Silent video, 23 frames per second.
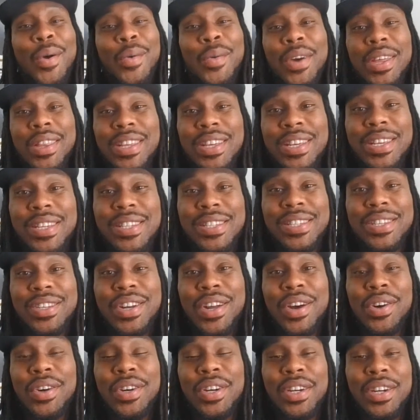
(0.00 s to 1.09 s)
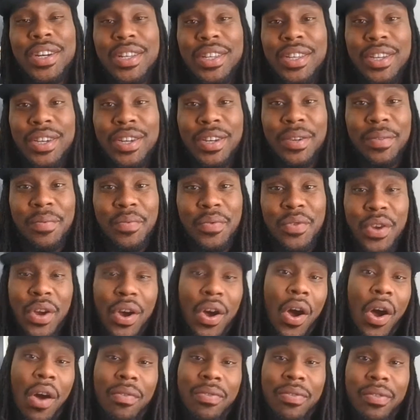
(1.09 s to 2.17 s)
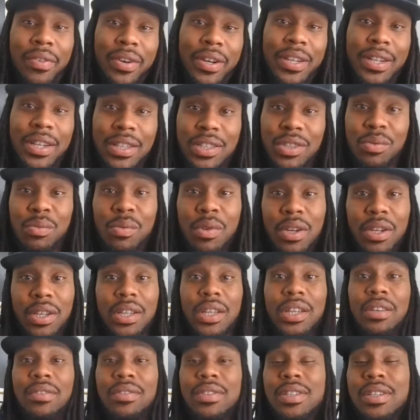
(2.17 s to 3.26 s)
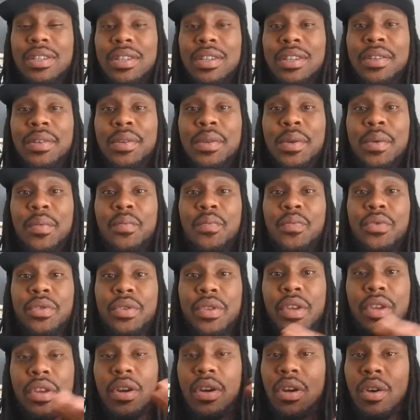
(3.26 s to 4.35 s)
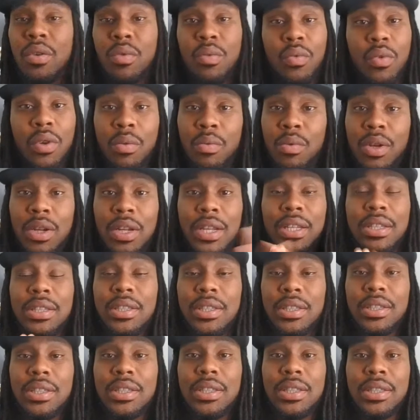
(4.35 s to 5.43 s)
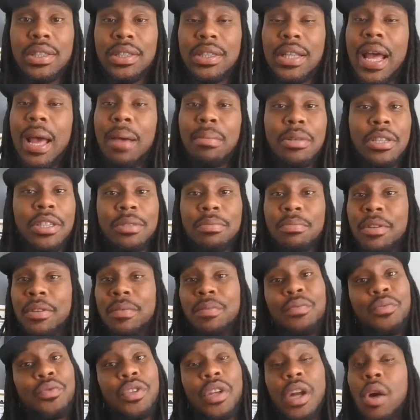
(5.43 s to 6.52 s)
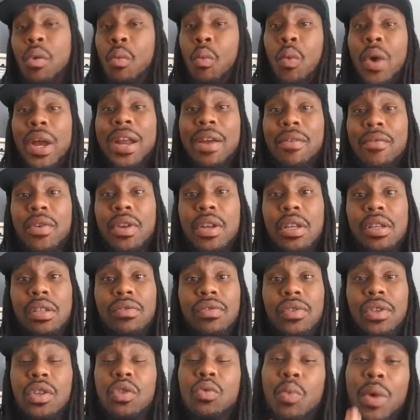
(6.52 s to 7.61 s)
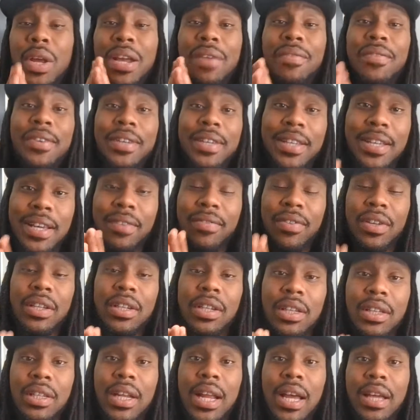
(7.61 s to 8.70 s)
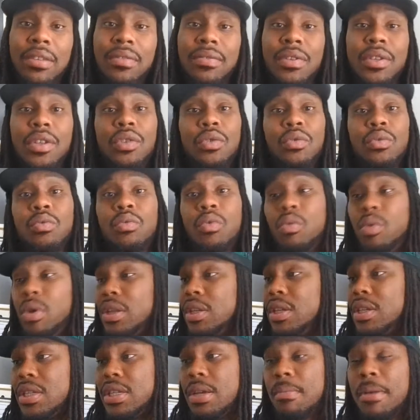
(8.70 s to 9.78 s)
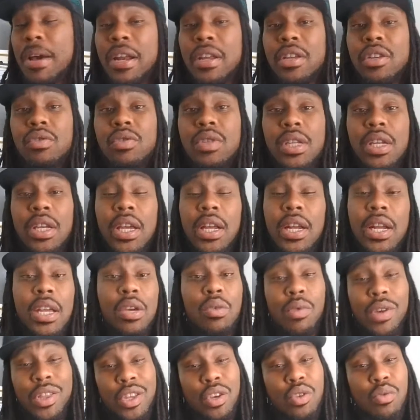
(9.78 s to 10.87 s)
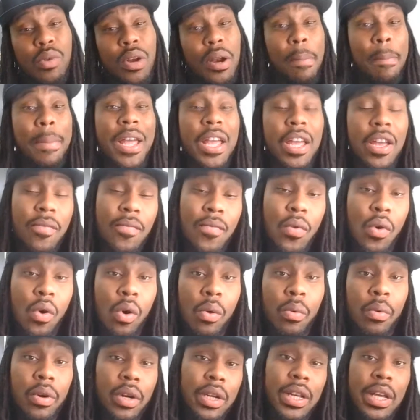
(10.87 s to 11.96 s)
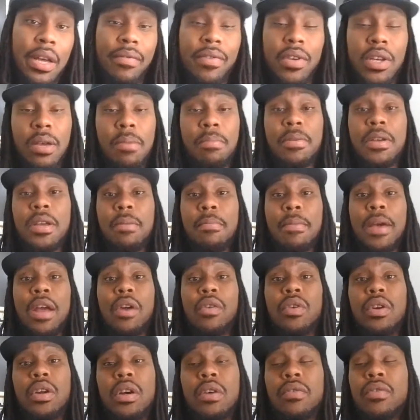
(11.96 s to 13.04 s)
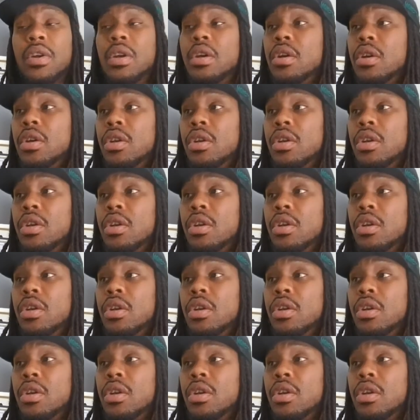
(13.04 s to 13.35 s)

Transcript: or whether it's you know uh, your your offering that you want to give to a, a, religious establishment. You know, whatever it is for you, whatever giving look like for you, whether it's somebody you see in need, whether you want to pay it forward. Giving can be a matter of